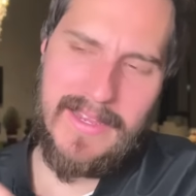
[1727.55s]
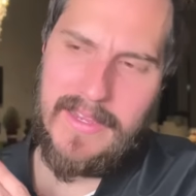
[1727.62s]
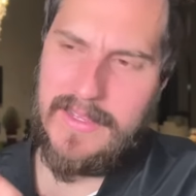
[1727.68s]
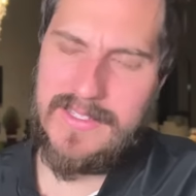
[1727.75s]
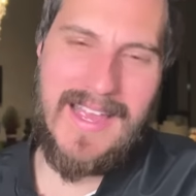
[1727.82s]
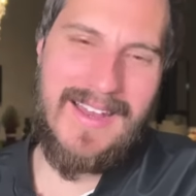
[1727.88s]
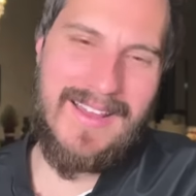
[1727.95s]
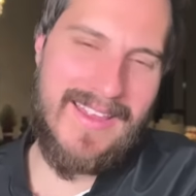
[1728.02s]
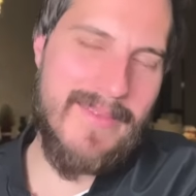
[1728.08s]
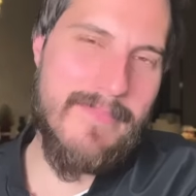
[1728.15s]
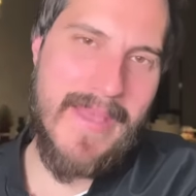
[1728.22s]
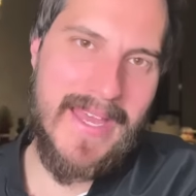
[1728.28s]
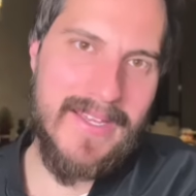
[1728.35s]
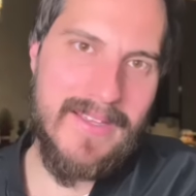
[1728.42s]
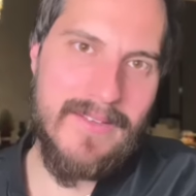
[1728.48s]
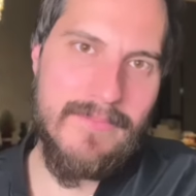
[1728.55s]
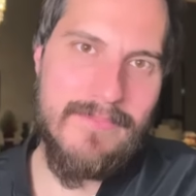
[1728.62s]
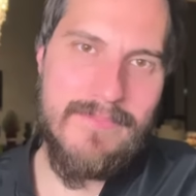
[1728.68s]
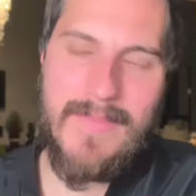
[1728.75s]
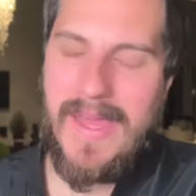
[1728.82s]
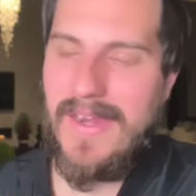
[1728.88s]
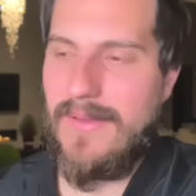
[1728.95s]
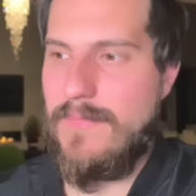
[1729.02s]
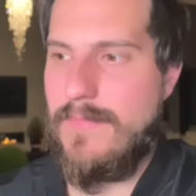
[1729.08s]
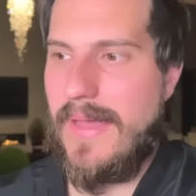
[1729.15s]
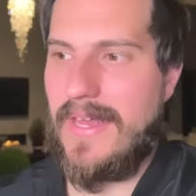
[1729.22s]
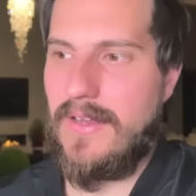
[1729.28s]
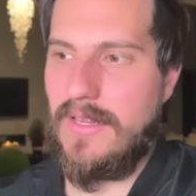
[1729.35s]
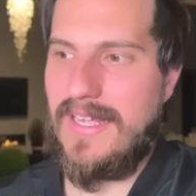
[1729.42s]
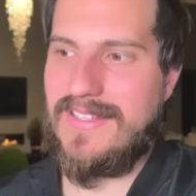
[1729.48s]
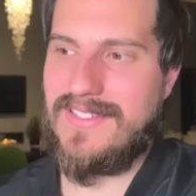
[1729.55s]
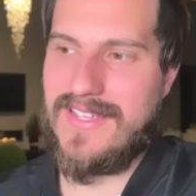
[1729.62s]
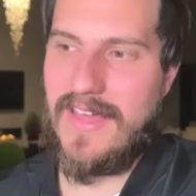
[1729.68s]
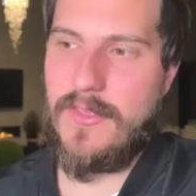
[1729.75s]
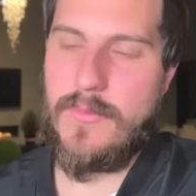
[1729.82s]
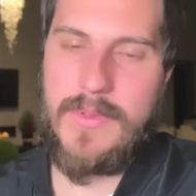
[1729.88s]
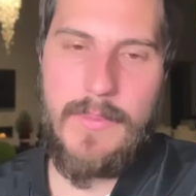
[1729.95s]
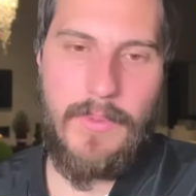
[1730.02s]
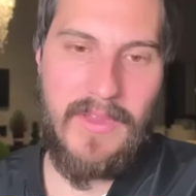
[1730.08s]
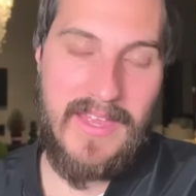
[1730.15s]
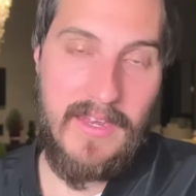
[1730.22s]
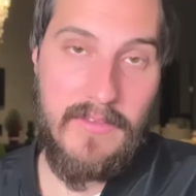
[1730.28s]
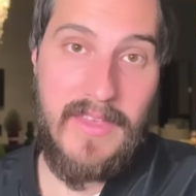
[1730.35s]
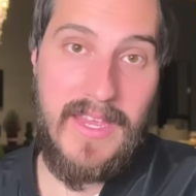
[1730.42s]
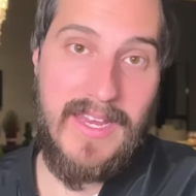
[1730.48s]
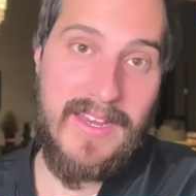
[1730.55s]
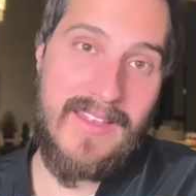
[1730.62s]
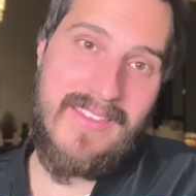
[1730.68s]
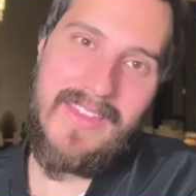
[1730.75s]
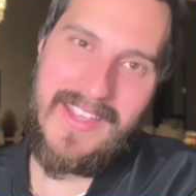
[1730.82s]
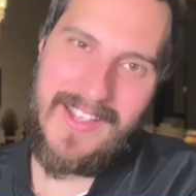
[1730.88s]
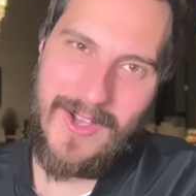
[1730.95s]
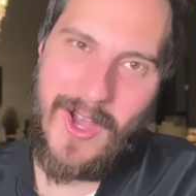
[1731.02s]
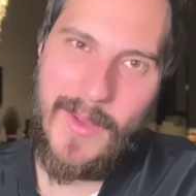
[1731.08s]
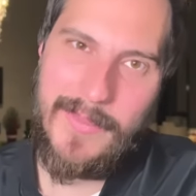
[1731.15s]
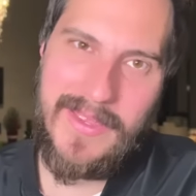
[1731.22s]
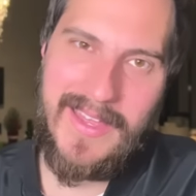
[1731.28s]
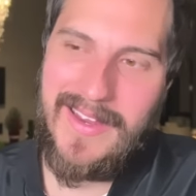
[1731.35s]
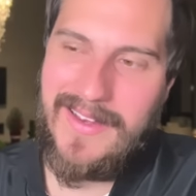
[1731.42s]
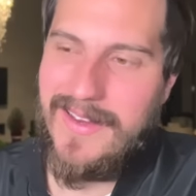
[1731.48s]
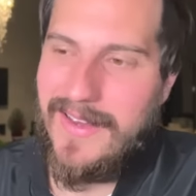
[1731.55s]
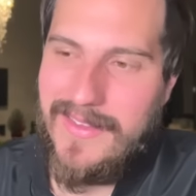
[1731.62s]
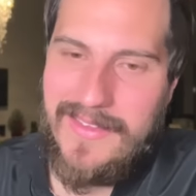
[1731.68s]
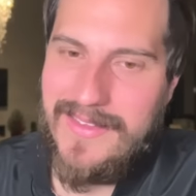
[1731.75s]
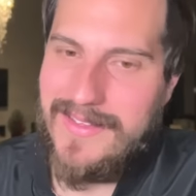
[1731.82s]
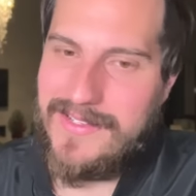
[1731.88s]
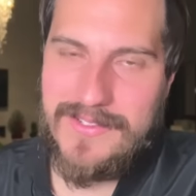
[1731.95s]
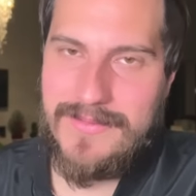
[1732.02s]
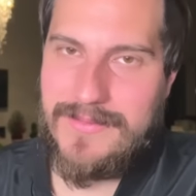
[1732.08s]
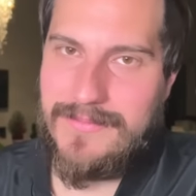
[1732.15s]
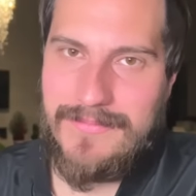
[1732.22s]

It's kind of like Meta. Meta lets other people innovate, and then they copy that, and they just